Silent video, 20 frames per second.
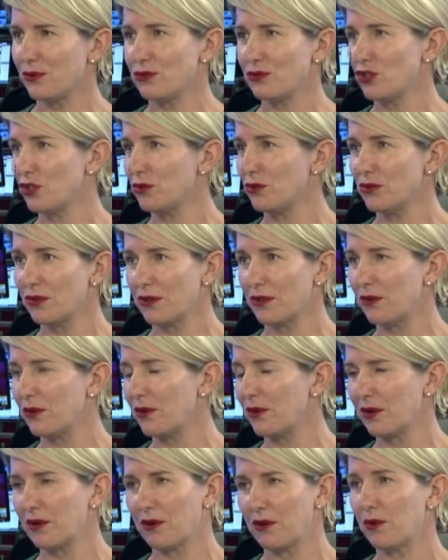children
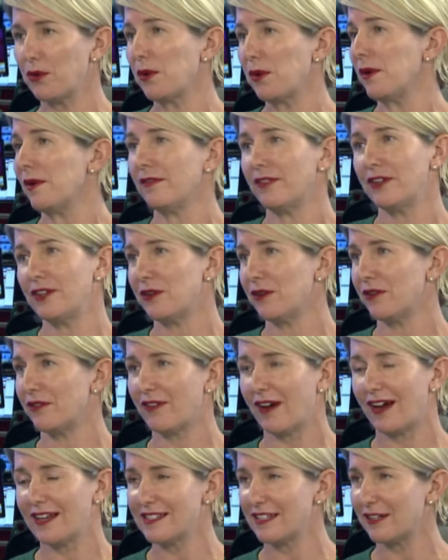or whoever you're
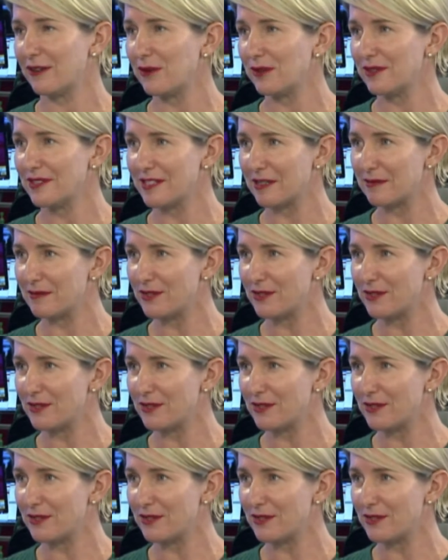advising wants some